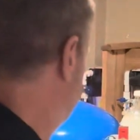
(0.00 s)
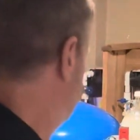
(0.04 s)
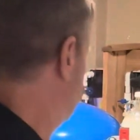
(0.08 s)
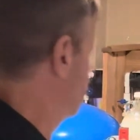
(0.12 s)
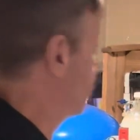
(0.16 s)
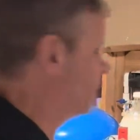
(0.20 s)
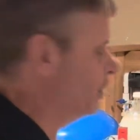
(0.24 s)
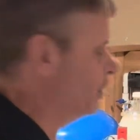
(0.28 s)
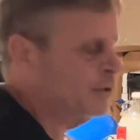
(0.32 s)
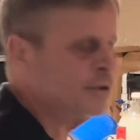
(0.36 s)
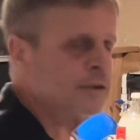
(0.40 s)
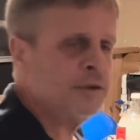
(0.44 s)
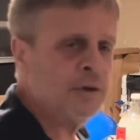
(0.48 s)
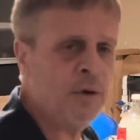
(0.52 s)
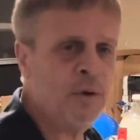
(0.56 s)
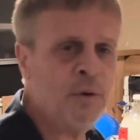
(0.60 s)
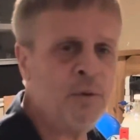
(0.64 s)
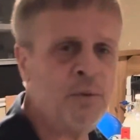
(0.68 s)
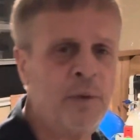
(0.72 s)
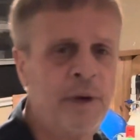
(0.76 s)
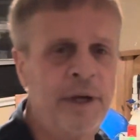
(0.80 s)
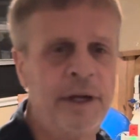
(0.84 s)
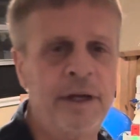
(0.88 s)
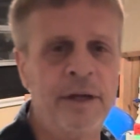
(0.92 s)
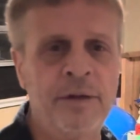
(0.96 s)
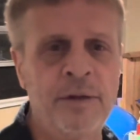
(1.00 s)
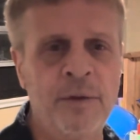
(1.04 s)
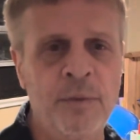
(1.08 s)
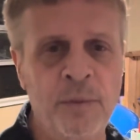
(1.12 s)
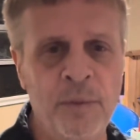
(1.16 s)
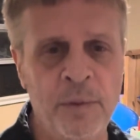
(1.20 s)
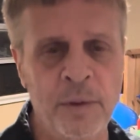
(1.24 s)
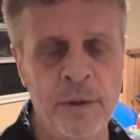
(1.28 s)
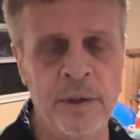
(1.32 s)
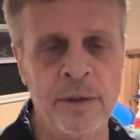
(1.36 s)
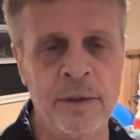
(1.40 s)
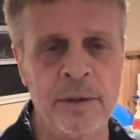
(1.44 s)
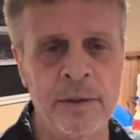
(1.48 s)
There's no way in the
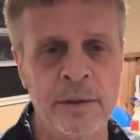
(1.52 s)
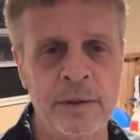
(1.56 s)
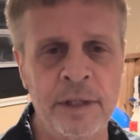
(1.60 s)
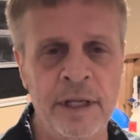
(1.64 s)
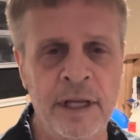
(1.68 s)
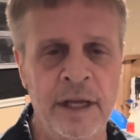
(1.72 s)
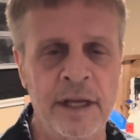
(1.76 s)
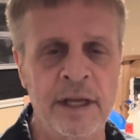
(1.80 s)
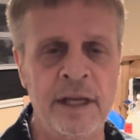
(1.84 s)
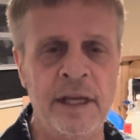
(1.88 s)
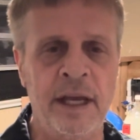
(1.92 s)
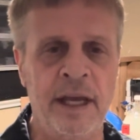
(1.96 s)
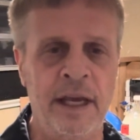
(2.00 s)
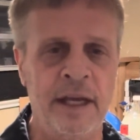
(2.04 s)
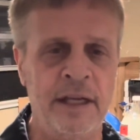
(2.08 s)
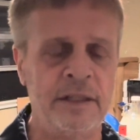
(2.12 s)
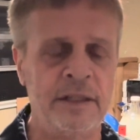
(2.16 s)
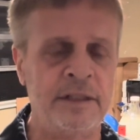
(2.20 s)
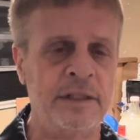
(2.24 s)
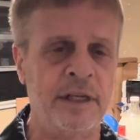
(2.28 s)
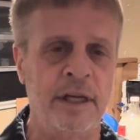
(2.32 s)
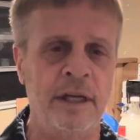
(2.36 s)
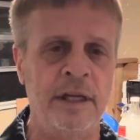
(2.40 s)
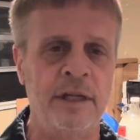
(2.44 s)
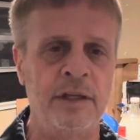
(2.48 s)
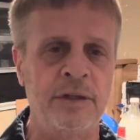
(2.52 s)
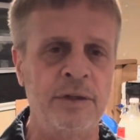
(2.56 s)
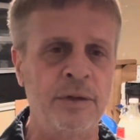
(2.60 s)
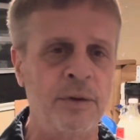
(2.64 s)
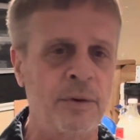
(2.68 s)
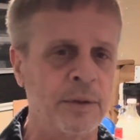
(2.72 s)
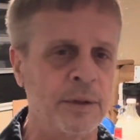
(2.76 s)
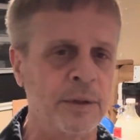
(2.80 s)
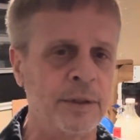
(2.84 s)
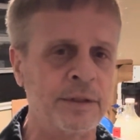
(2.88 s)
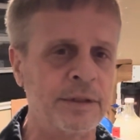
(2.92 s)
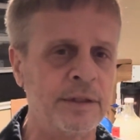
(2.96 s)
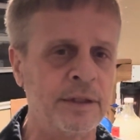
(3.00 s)
world it can't take
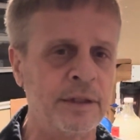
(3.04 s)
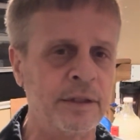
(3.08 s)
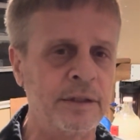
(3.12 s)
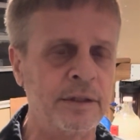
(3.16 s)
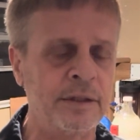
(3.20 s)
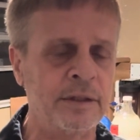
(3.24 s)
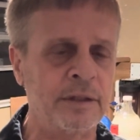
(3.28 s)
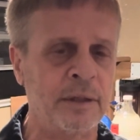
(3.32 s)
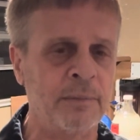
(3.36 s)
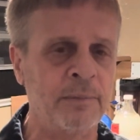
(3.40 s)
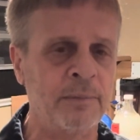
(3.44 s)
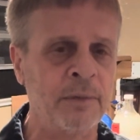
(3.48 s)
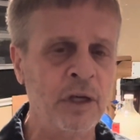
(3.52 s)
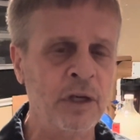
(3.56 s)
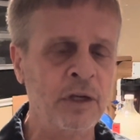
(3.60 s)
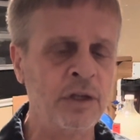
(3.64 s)
your system